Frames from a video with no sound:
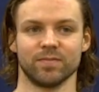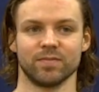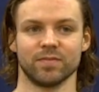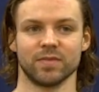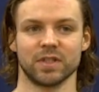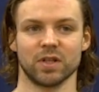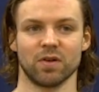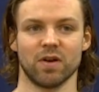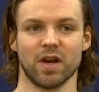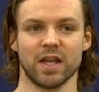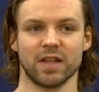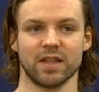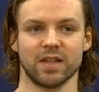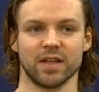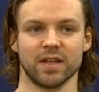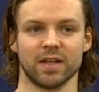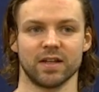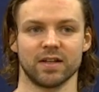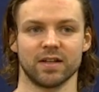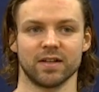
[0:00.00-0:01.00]
so I
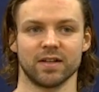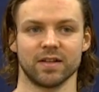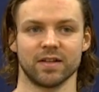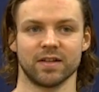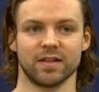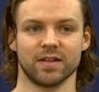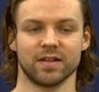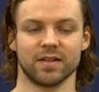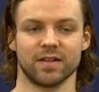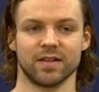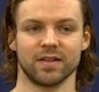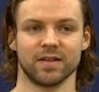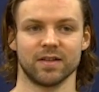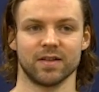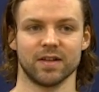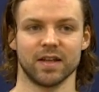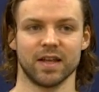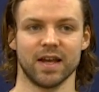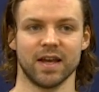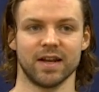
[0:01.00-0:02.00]
think,
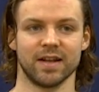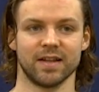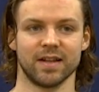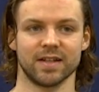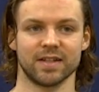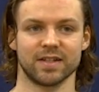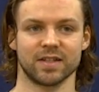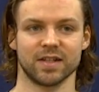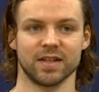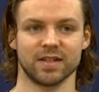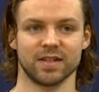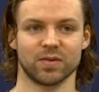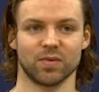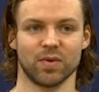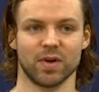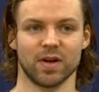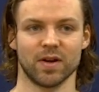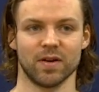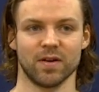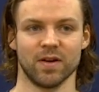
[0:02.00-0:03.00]
again, that's
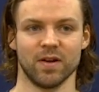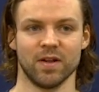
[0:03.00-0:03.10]
where